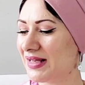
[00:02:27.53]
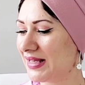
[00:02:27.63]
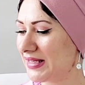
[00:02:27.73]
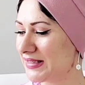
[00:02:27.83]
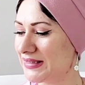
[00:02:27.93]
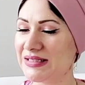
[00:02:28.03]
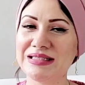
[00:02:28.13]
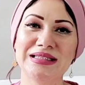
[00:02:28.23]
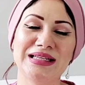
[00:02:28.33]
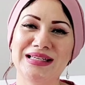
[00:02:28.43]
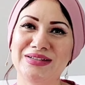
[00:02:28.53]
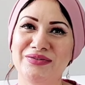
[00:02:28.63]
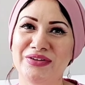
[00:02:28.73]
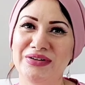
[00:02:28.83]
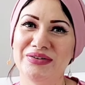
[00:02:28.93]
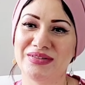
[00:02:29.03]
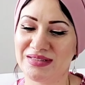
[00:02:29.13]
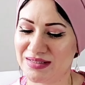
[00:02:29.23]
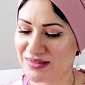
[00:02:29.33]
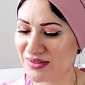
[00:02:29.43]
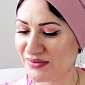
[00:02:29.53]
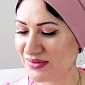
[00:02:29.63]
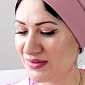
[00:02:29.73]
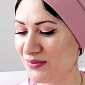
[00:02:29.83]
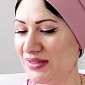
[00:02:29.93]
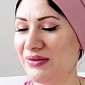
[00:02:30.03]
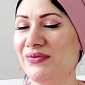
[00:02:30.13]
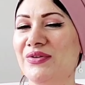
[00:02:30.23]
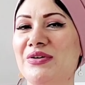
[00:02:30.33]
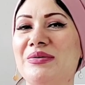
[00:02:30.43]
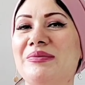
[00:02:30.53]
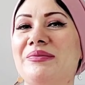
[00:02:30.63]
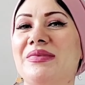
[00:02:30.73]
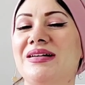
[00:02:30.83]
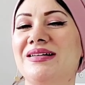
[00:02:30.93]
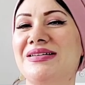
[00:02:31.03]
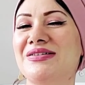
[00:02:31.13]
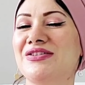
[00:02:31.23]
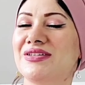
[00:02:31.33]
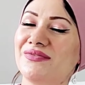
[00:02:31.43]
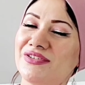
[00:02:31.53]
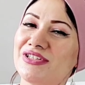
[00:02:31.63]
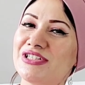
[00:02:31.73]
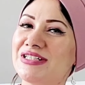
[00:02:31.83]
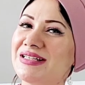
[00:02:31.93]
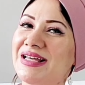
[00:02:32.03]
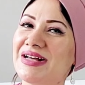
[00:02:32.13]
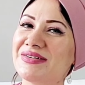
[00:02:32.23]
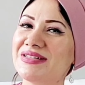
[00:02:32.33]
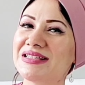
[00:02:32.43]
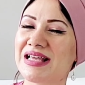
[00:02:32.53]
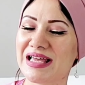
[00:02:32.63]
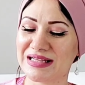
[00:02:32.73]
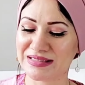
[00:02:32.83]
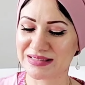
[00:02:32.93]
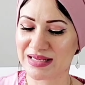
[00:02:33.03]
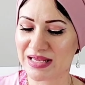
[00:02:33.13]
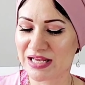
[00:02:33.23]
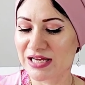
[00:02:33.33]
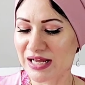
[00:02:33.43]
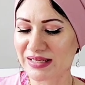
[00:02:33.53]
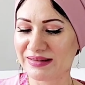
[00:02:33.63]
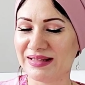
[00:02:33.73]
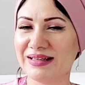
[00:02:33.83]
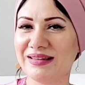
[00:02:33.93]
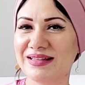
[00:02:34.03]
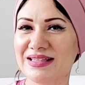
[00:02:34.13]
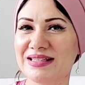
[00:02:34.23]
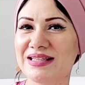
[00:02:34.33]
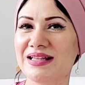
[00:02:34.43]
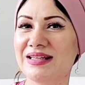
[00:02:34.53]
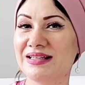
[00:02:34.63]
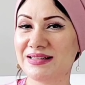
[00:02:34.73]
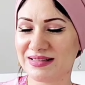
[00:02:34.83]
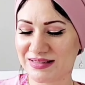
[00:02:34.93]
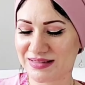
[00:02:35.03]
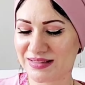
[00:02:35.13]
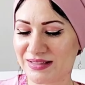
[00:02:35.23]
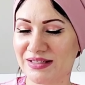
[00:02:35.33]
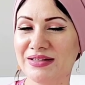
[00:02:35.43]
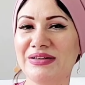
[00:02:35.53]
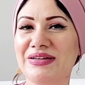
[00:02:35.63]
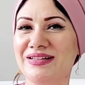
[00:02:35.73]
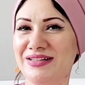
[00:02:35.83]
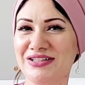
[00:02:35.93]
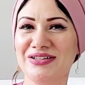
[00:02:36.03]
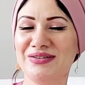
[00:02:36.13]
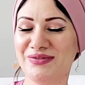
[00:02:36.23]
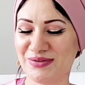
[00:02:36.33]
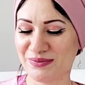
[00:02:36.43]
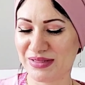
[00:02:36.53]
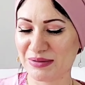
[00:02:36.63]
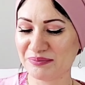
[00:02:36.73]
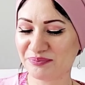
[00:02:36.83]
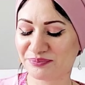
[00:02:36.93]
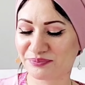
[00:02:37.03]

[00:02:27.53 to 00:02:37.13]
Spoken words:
and the second fragrance is going to be from Givenchy house, and I think this is the latest addition from them,